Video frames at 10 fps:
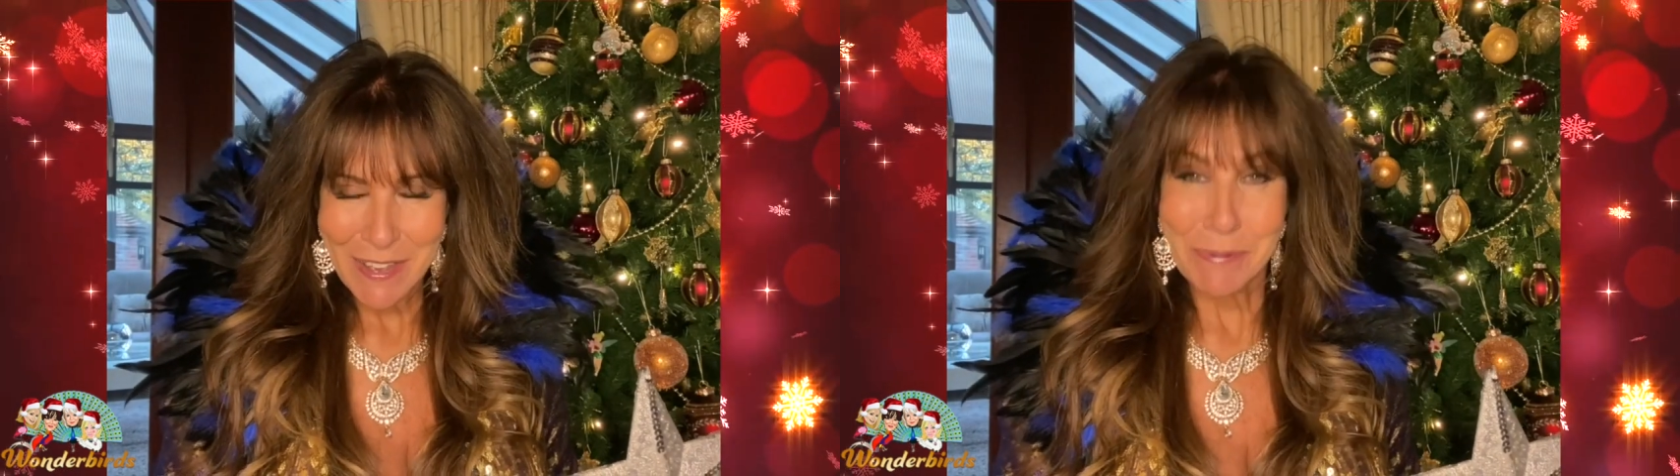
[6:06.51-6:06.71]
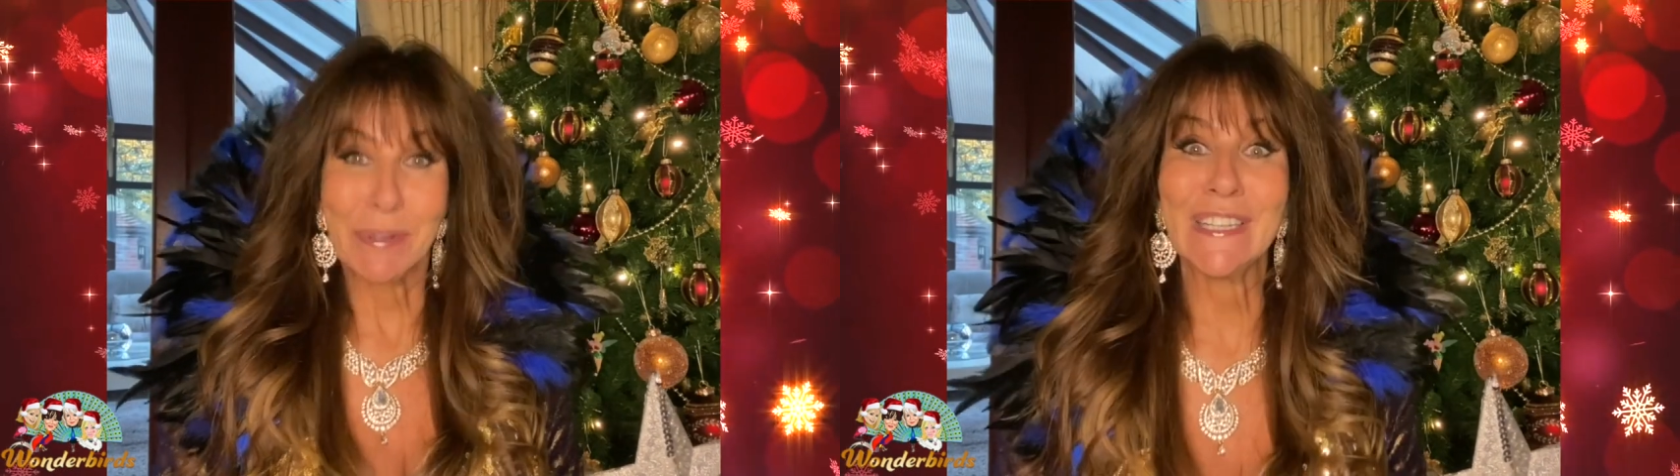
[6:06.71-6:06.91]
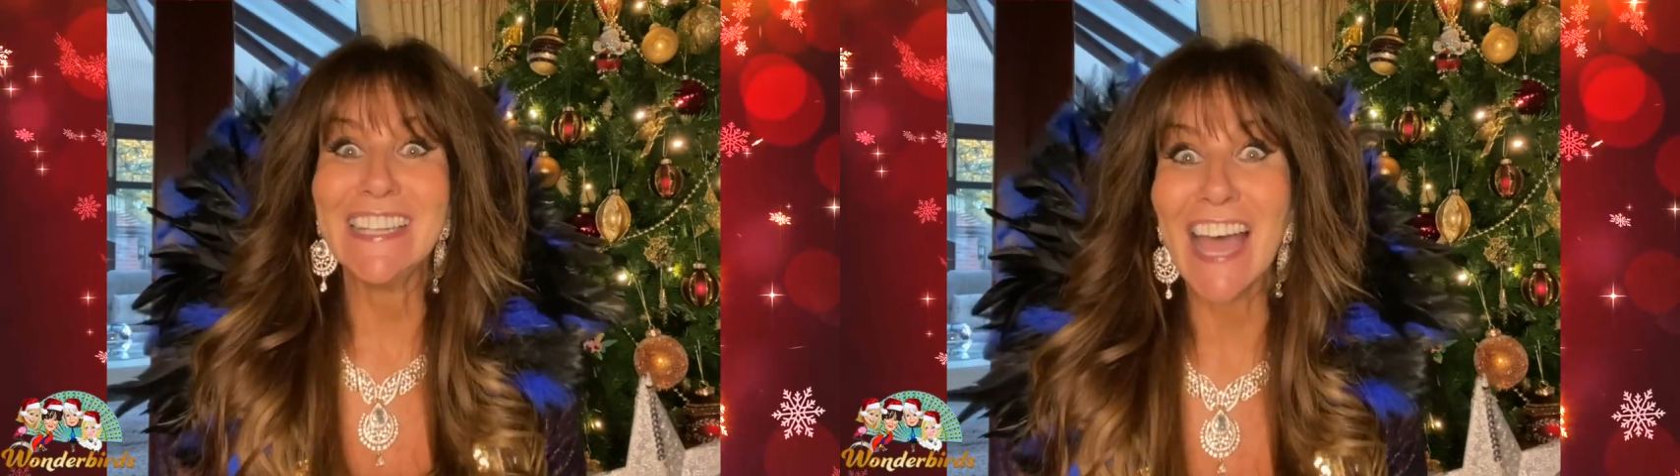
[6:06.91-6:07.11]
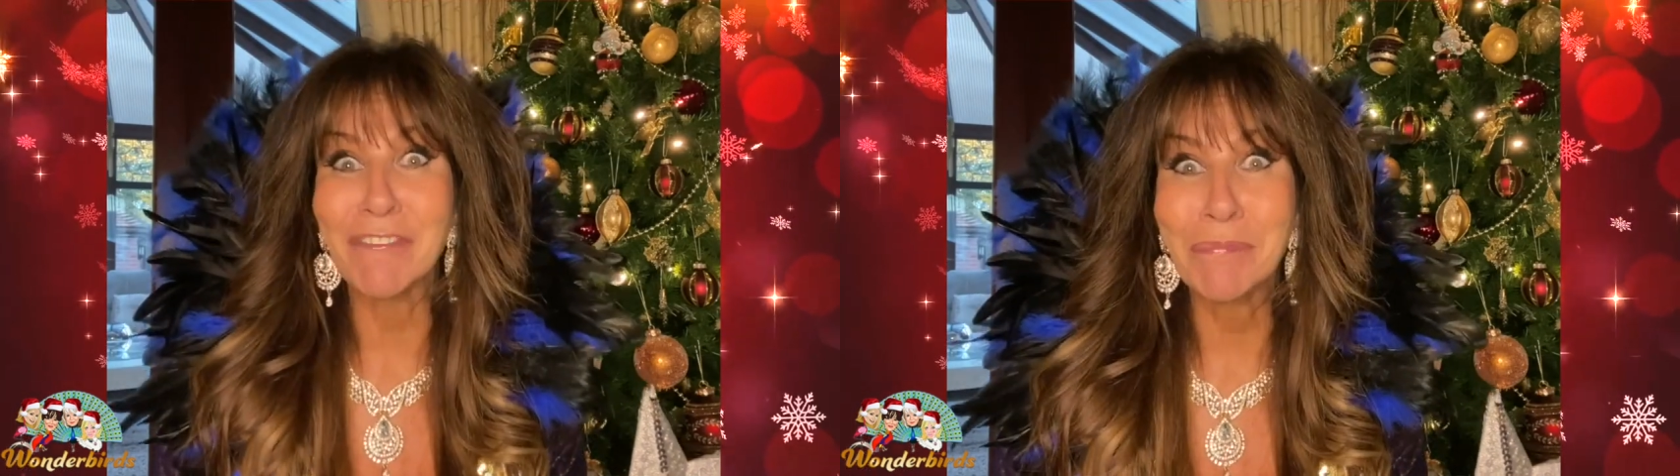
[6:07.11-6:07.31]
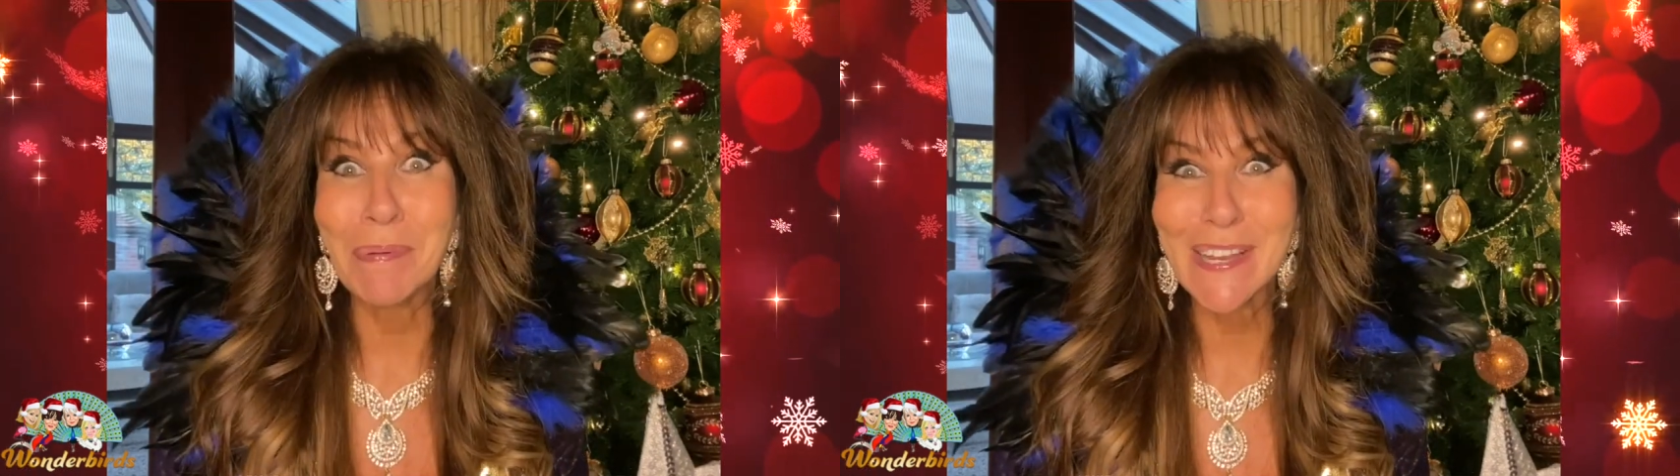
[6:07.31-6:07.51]
Well,
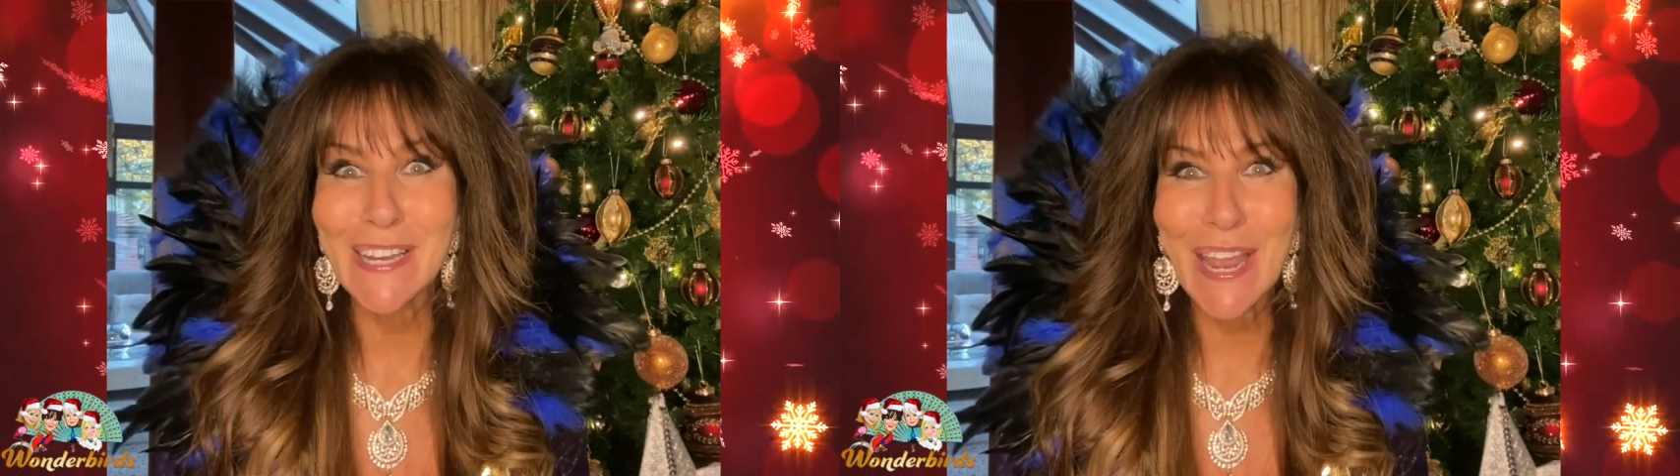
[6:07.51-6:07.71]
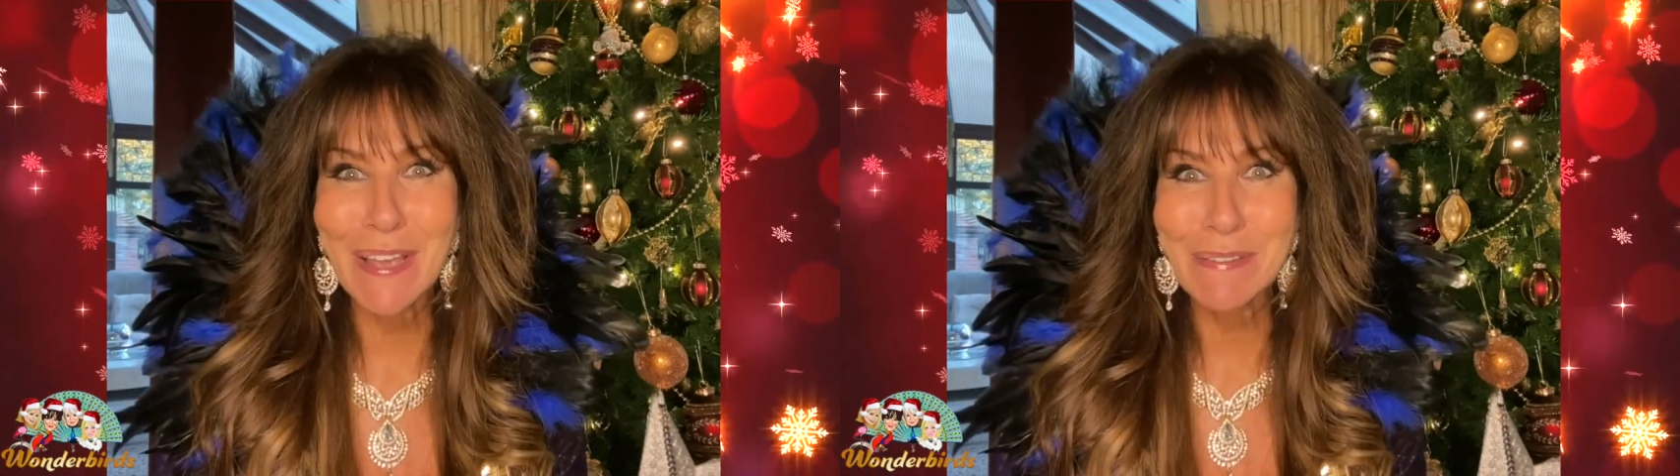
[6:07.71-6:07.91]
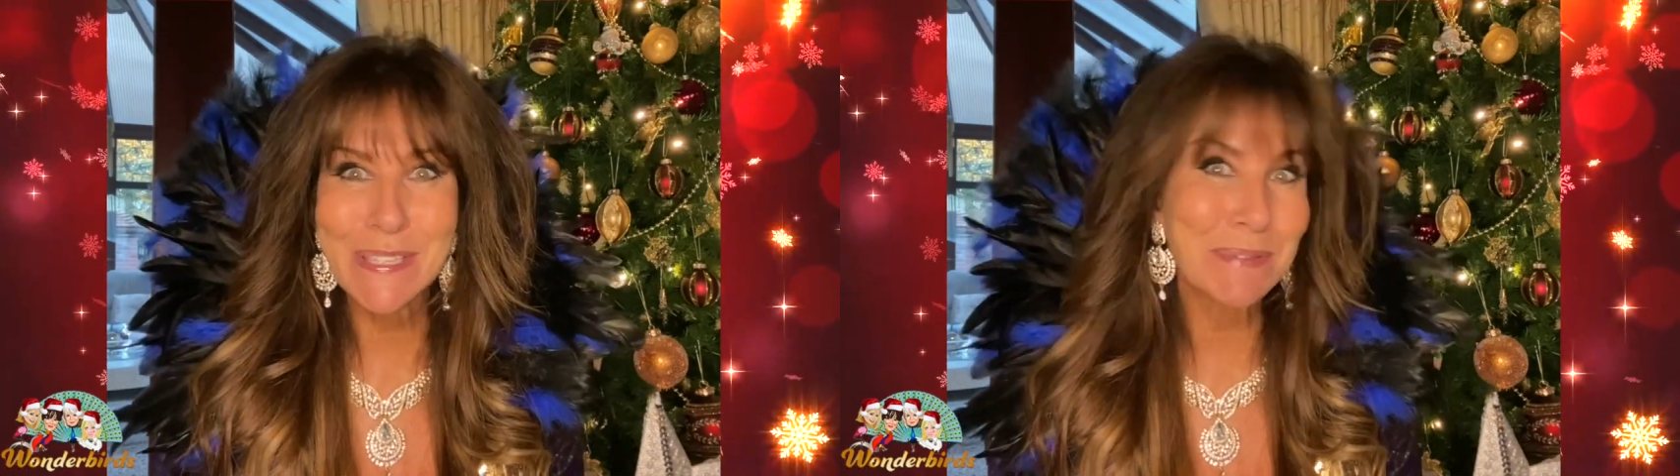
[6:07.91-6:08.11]
lovebird loans are